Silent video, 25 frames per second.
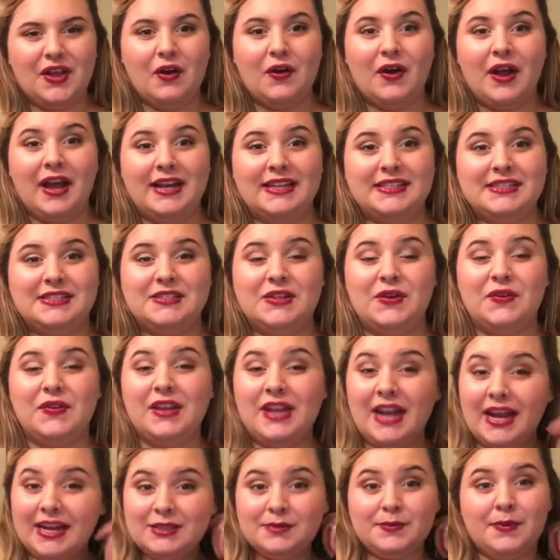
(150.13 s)
Okay, so the
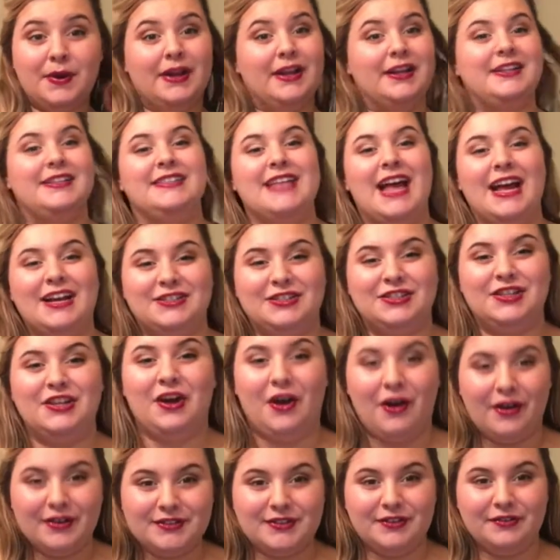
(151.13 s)
next product is actually
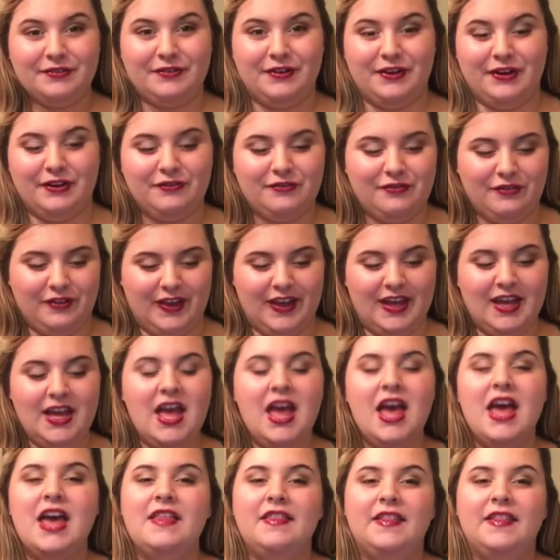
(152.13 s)
also for your feet.